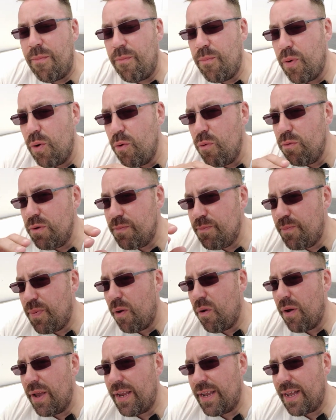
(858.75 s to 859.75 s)
and Paul's
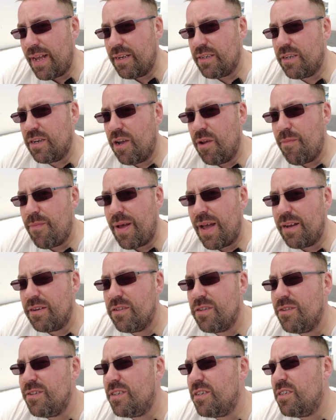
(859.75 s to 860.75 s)
bike has to go back
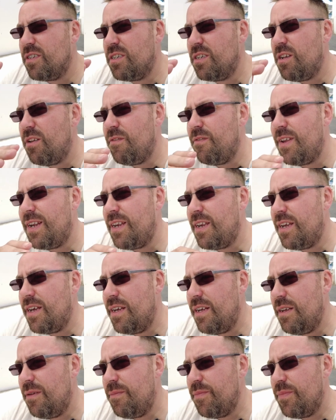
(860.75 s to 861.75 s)
to is it
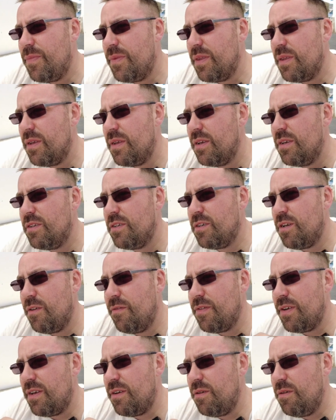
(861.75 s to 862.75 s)
Slovenia?
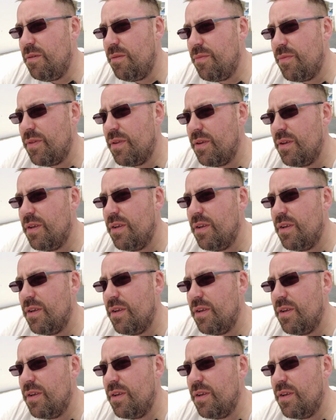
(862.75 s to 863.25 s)
Seville? Sevilla.